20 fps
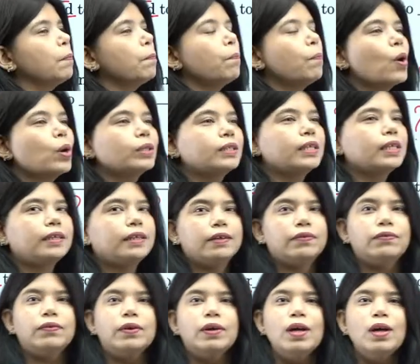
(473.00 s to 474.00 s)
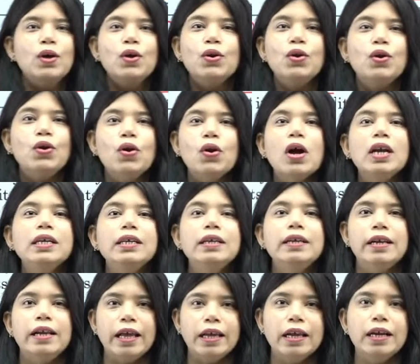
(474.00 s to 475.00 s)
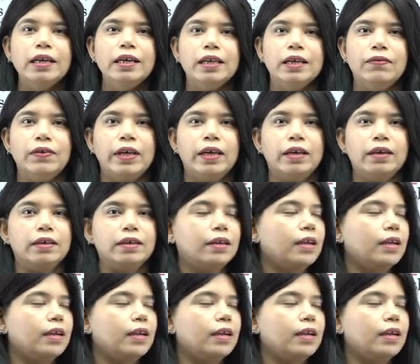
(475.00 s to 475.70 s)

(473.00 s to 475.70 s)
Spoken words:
positive, not negative here.